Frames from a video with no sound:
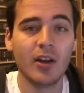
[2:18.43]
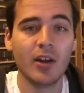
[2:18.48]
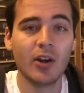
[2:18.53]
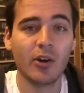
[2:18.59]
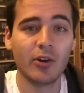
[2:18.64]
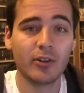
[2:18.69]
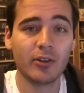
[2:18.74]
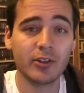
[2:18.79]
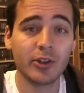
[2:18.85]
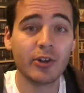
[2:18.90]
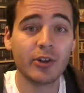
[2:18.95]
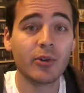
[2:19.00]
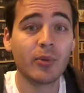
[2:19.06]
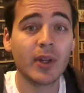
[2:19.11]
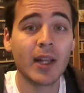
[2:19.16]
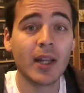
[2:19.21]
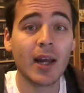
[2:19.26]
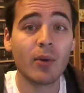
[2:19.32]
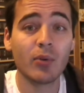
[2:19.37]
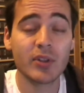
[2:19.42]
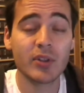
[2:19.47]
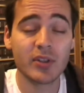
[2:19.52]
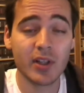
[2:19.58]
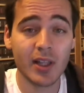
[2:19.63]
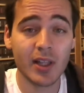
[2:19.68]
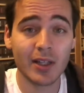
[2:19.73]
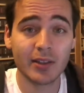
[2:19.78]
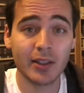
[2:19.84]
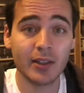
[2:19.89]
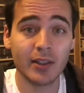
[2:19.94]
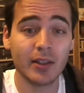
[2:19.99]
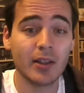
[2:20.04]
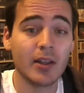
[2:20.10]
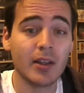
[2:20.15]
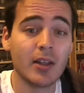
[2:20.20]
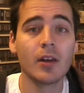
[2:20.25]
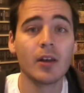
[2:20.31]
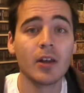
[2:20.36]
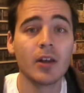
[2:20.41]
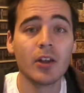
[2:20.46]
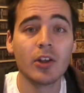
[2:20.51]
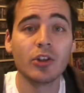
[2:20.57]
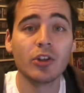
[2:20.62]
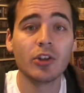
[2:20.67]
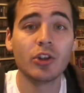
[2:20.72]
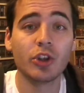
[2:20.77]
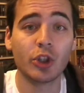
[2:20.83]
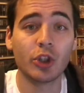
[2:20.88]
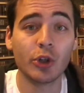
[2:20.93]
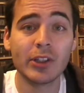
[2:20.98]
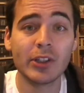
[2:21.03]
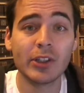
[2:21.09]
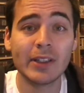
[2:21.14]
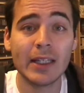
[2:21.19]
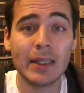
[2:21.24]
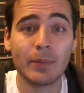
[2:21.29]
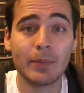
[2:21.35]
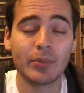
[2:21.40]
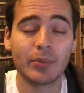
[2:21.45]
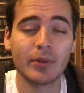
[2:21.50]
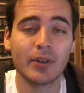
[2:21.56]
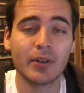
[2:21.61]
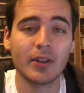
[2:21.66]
earlier when I was collecting. Third tip,